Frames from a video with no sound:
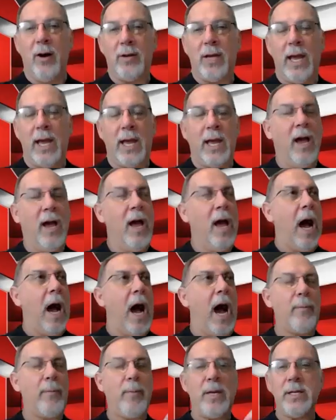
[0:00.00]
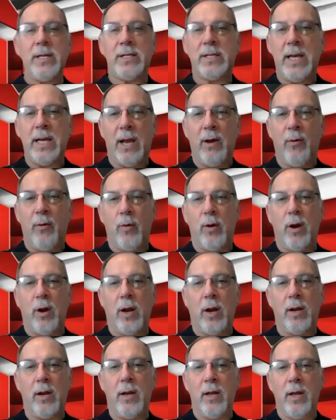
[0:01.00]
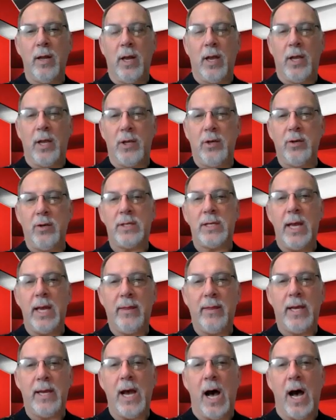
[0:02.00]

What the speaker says: okay, I'm going to say a word. You say the